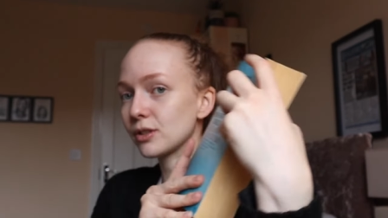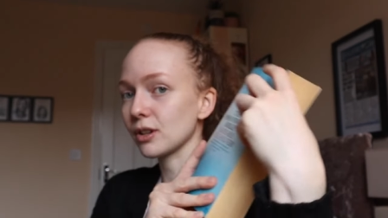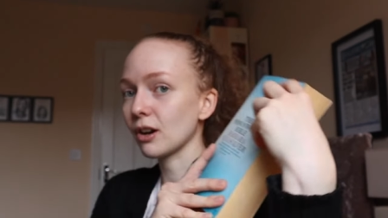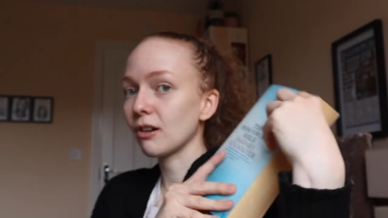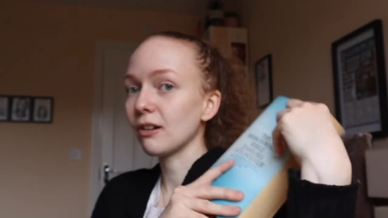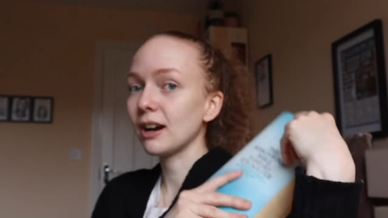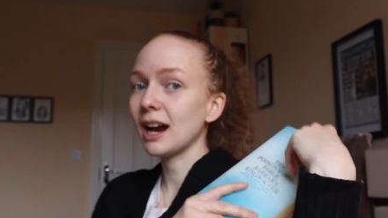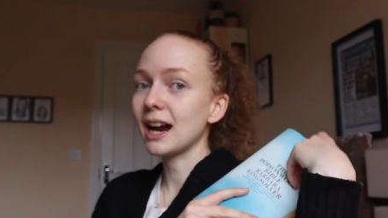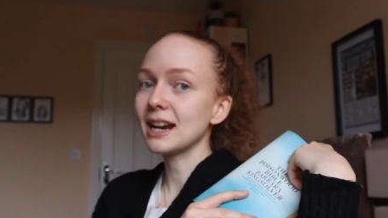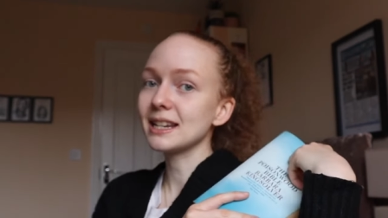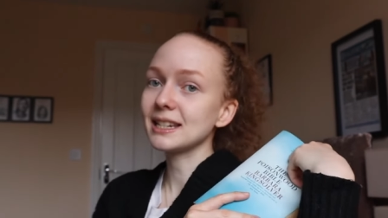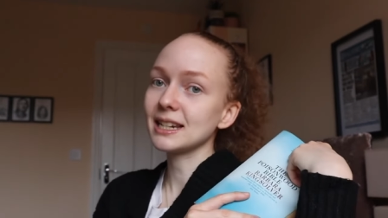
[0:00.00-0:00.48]

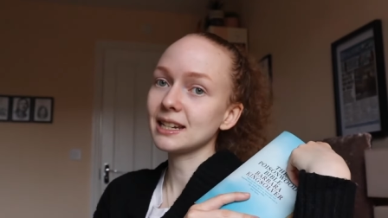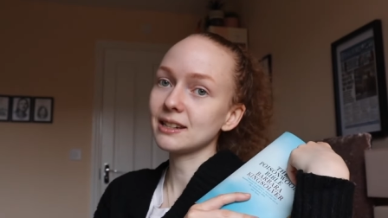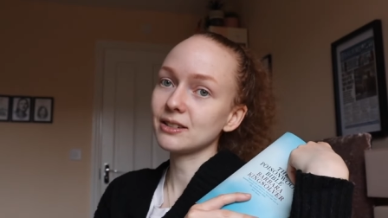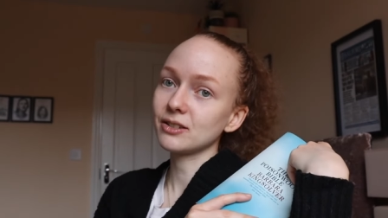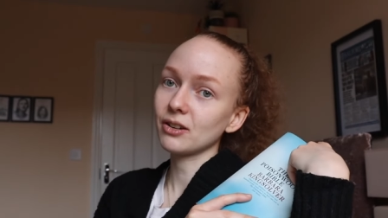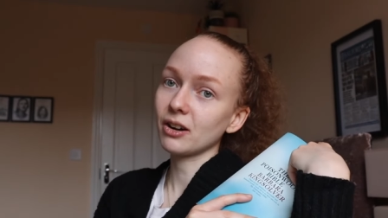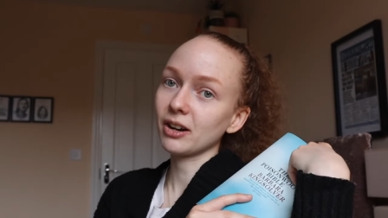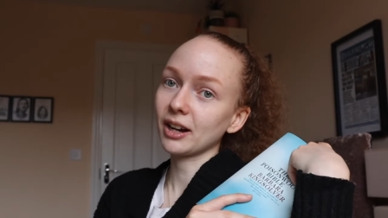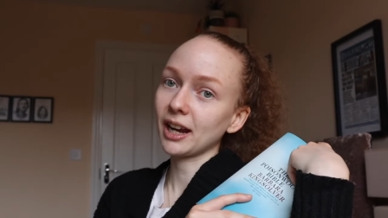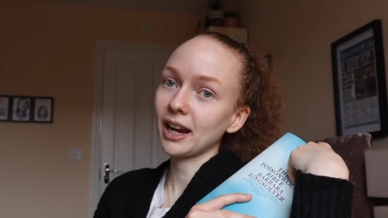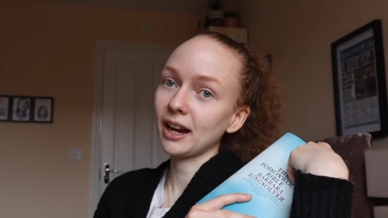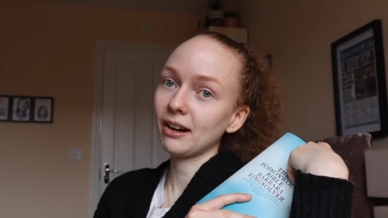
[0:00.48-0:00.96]
Sorry, I did
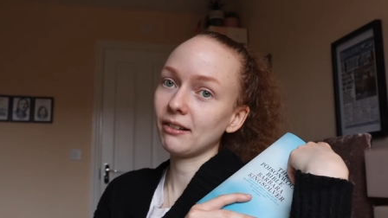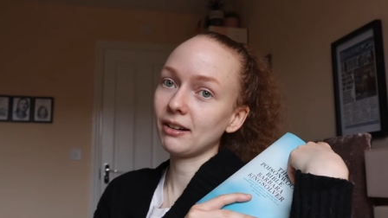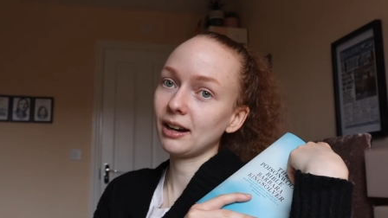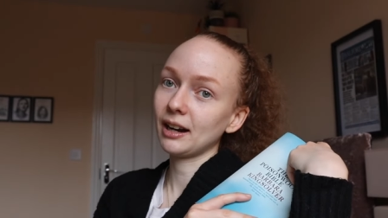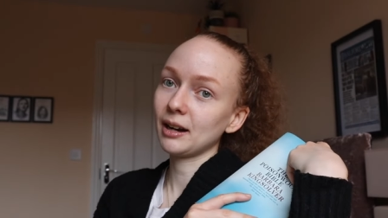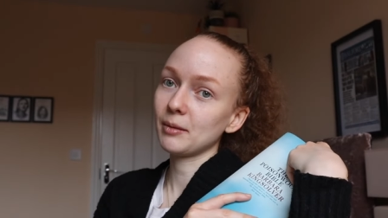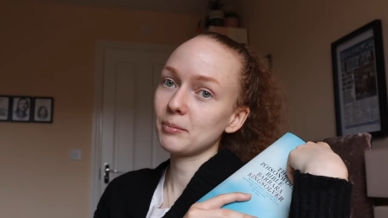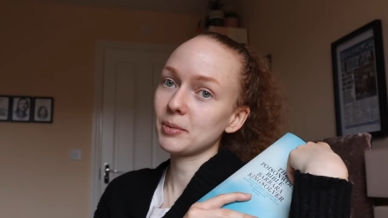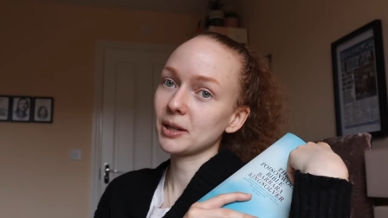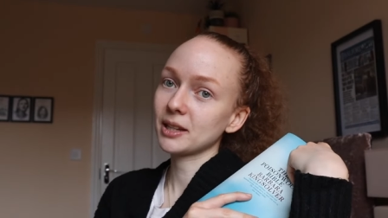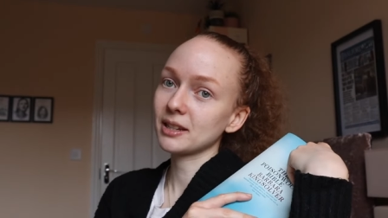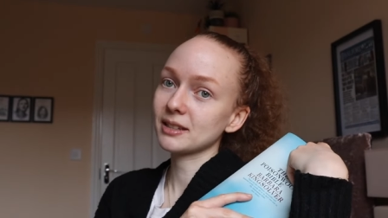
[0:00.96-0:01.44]
dog ear
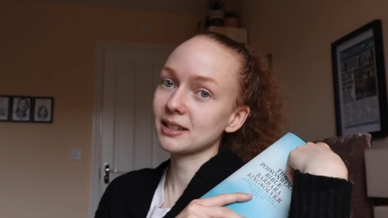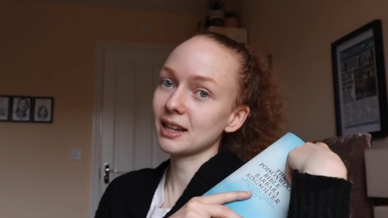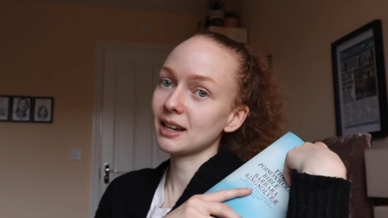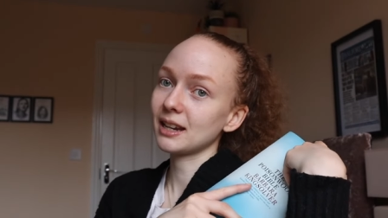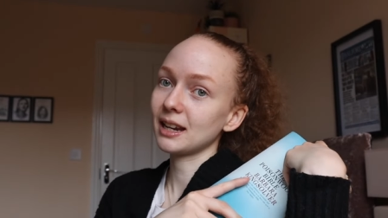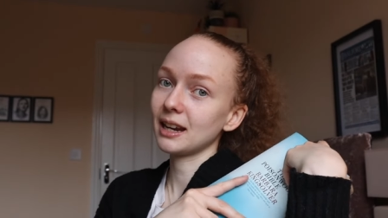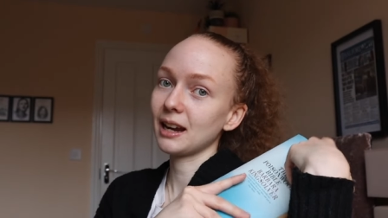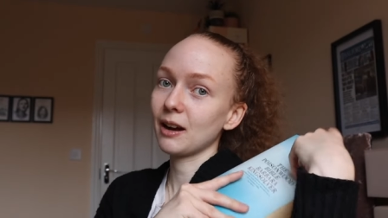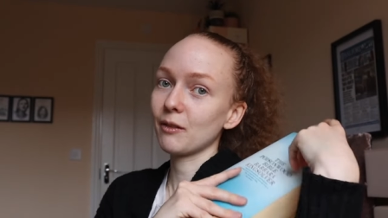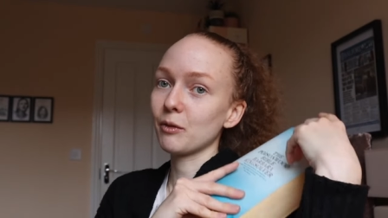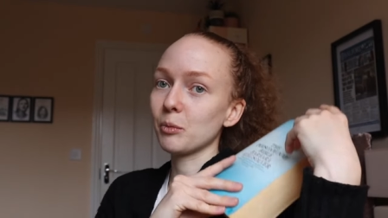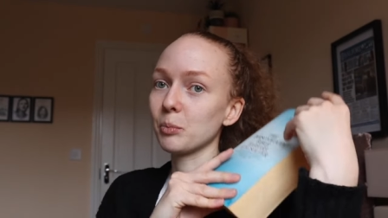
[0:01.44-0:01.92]
it because I
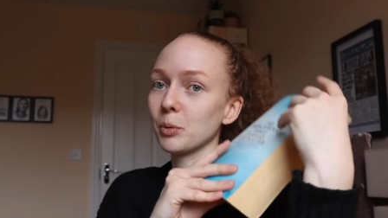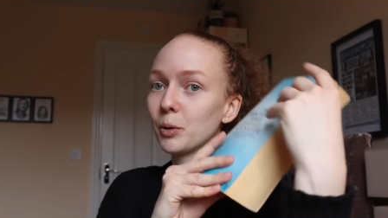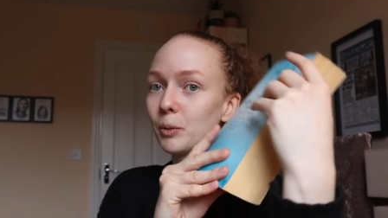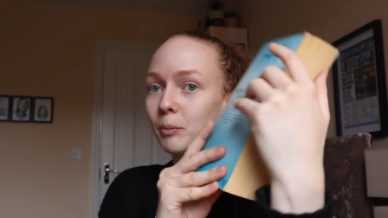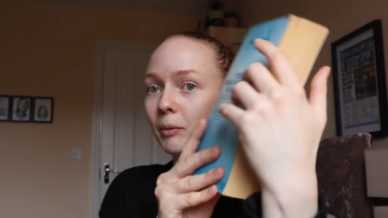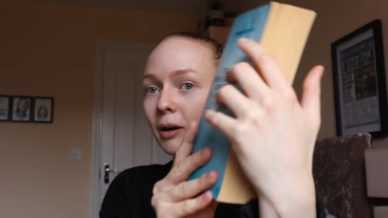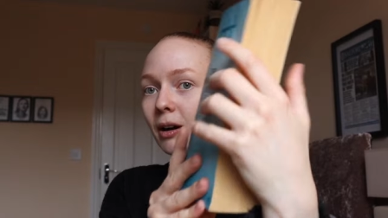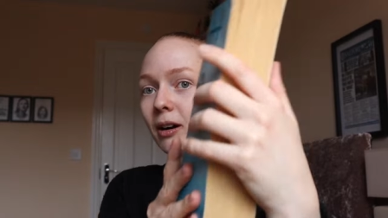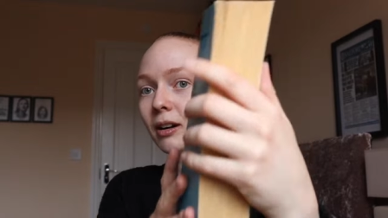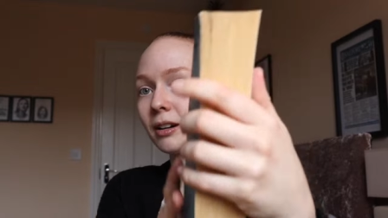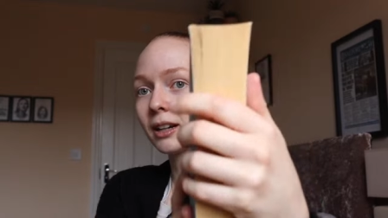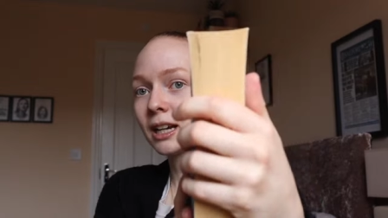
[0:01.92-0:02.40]
didn't have a
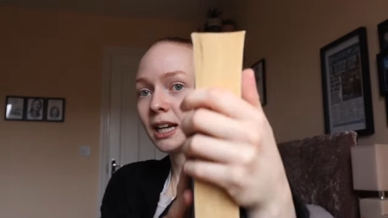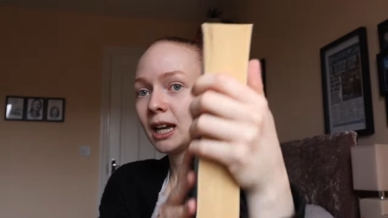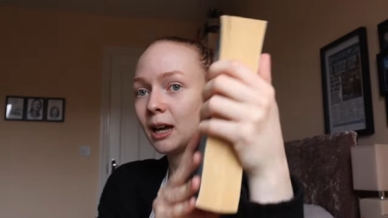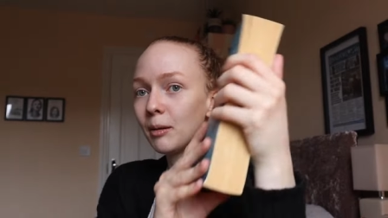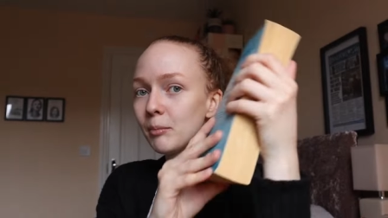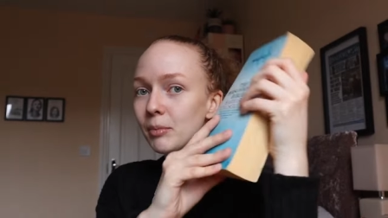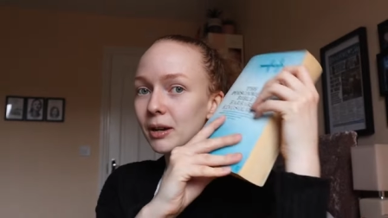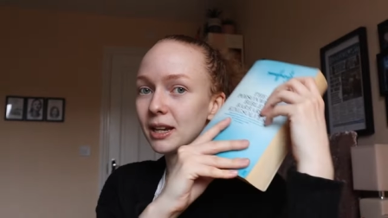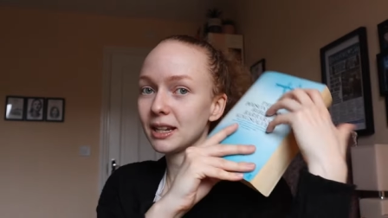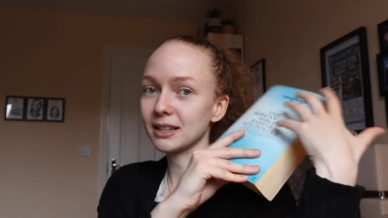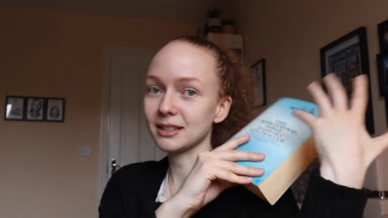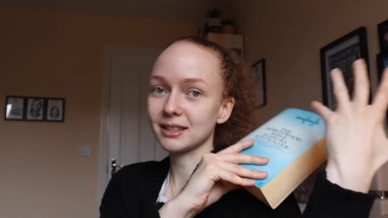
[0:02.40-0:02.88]
bookmark,
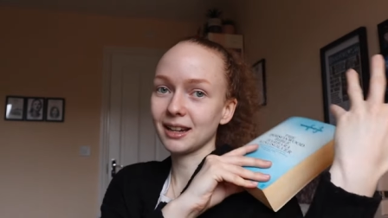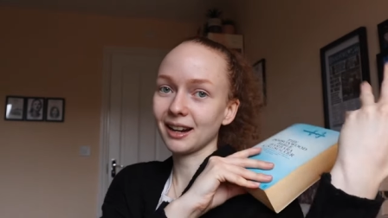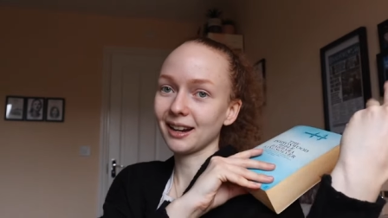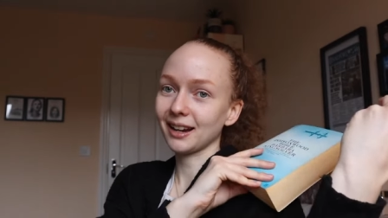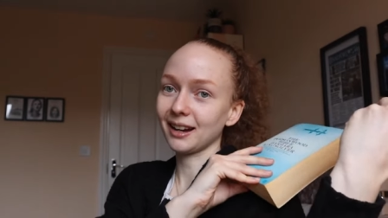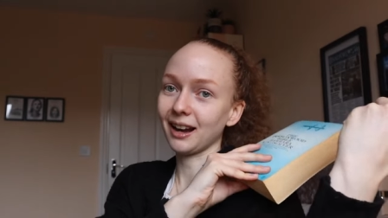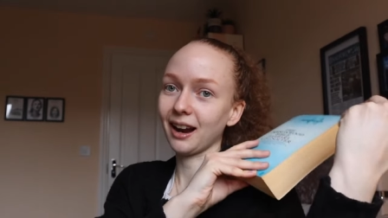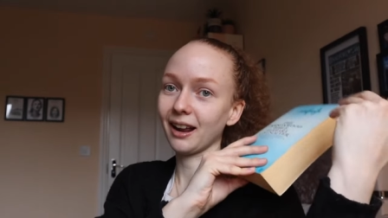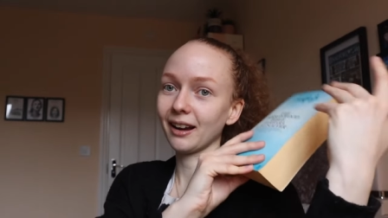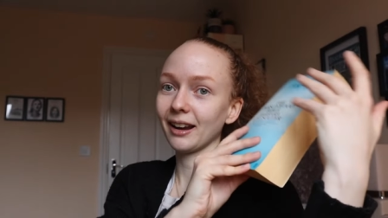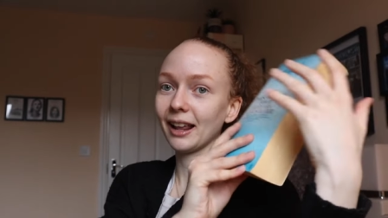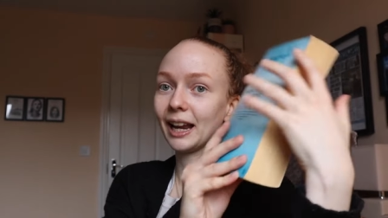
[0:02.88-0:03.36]
but it's
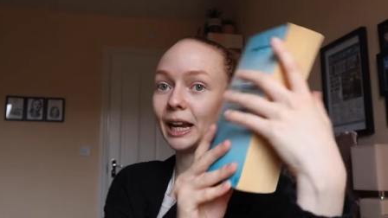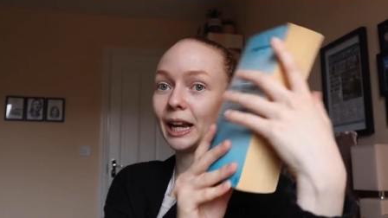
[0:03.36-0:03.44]
secondhand